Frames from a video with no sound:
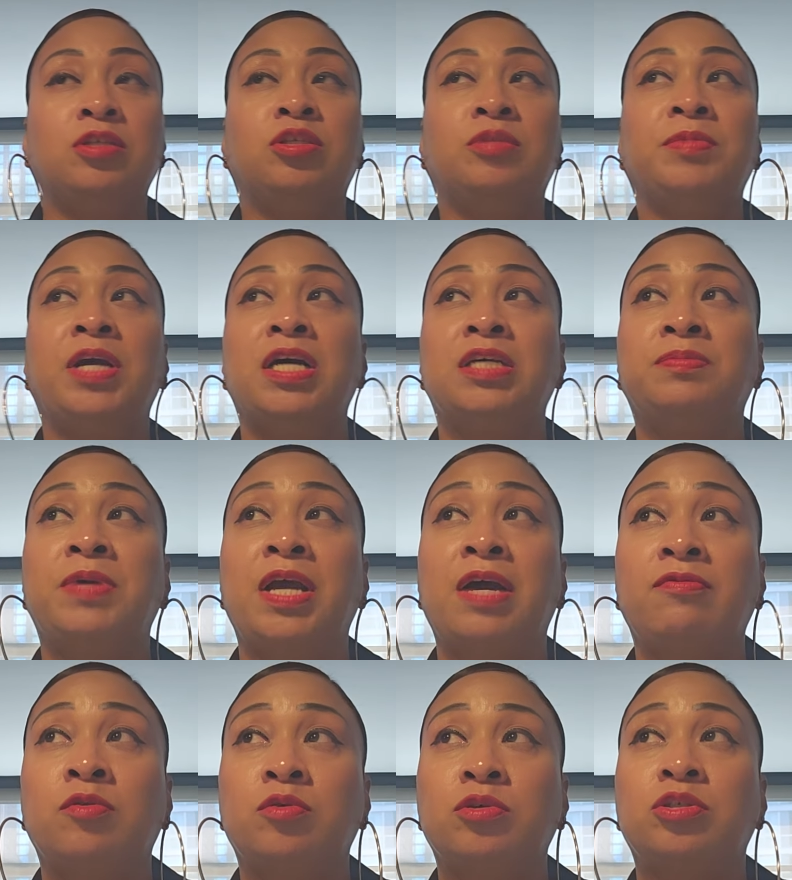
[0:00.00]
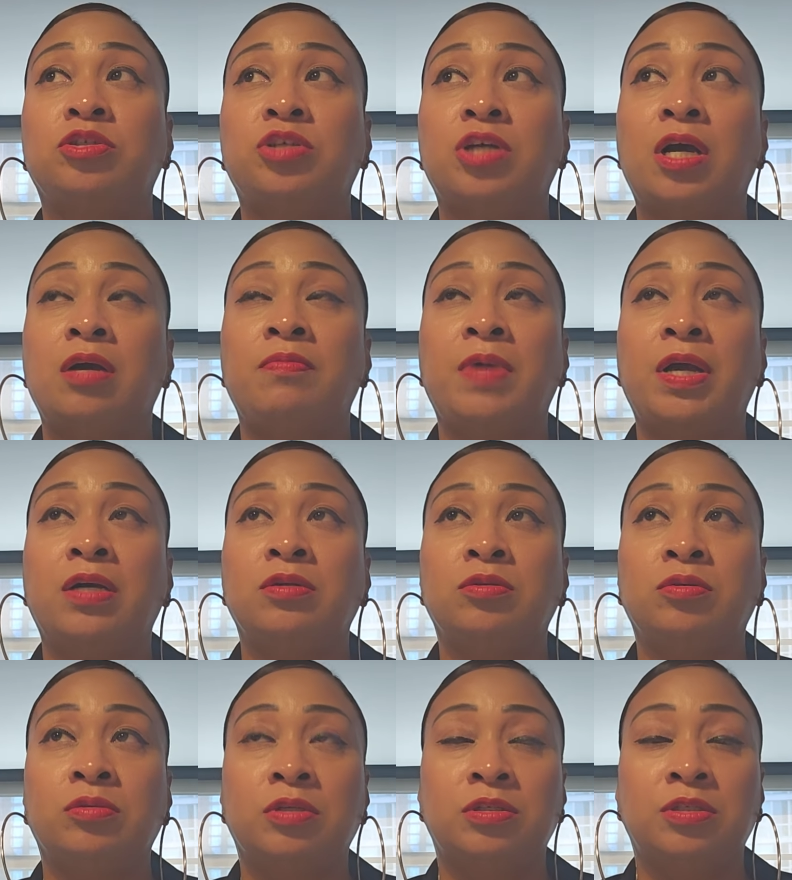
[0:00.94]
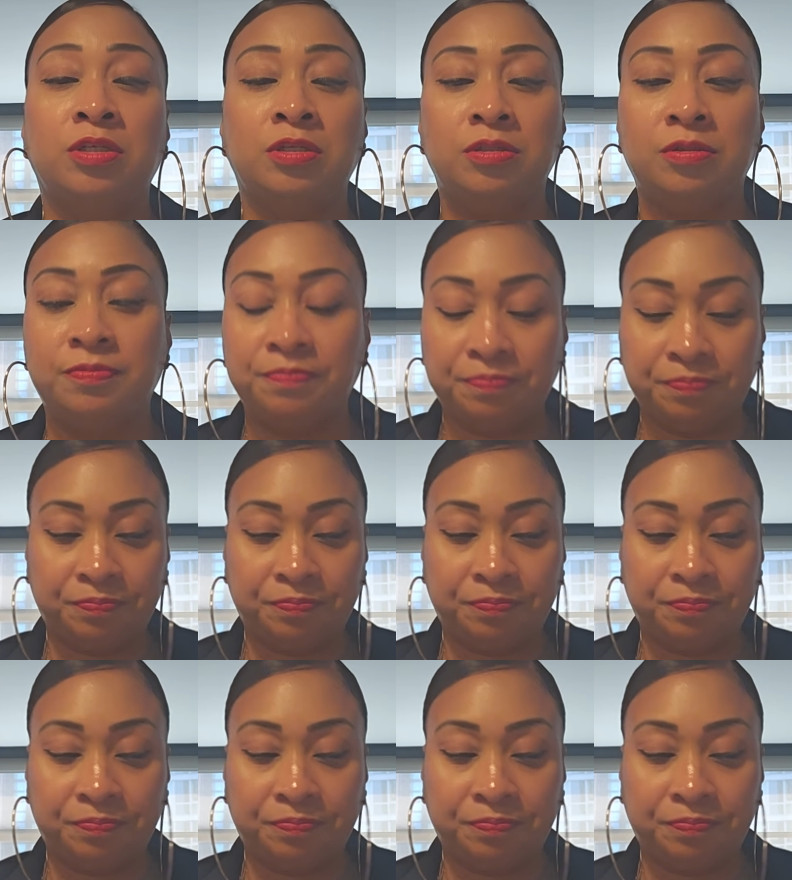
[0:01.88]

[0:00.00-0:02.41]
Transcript: Some of you guys may have lost a child. My condolences.